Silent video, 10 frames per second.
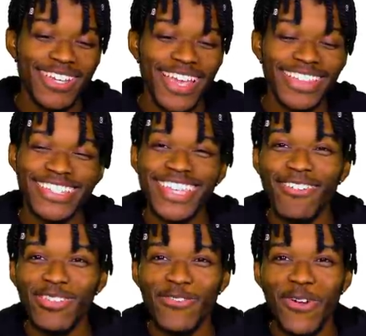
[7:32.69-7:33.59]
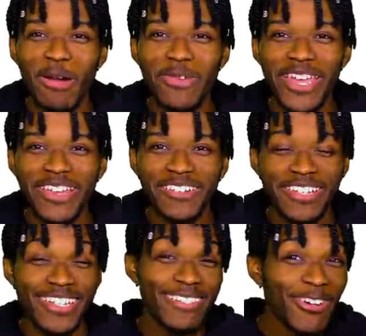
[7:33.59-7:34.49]
and the seventh overall pick.
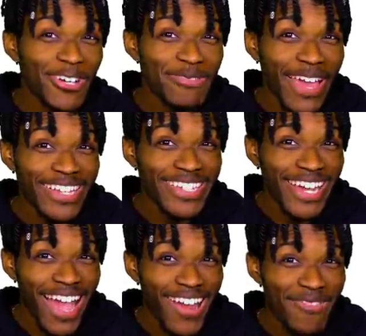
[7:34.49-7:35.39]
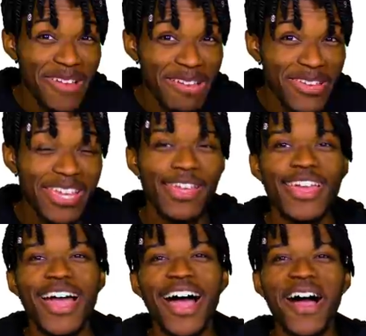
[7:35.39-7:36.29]
D Rose back in Chicago, baby.
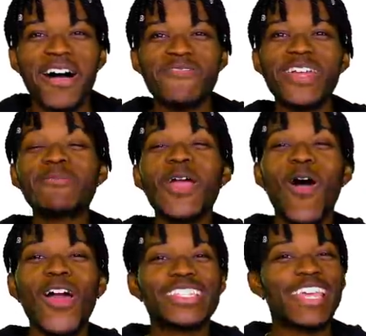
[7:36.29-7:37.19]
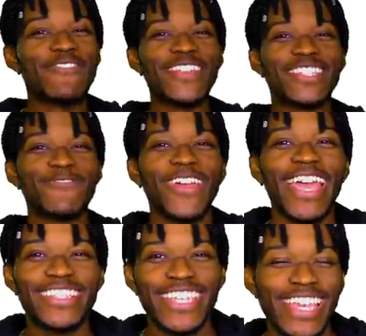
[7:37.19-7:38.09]
Um, it'll be hard to convince the
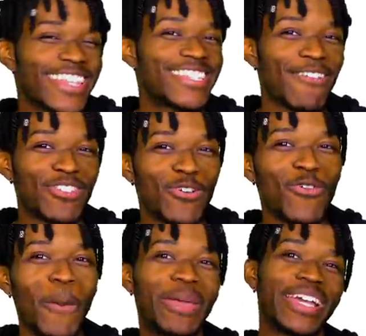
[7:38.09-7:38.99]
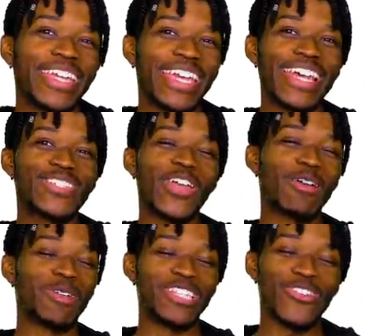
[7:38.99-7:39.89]
fans to get the seventh overall pick again. That's all
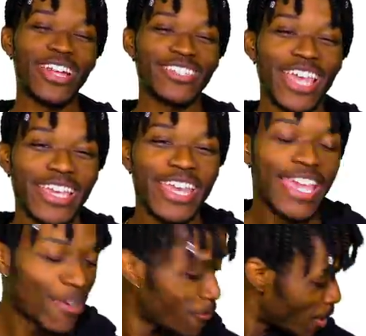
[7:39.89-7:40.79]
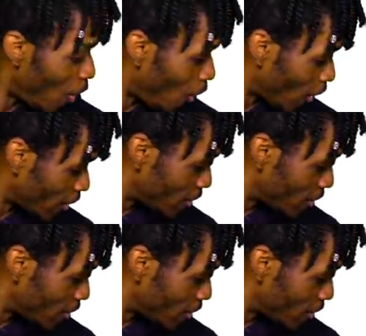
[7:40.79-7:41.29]
I'm really trying to say. It will be hard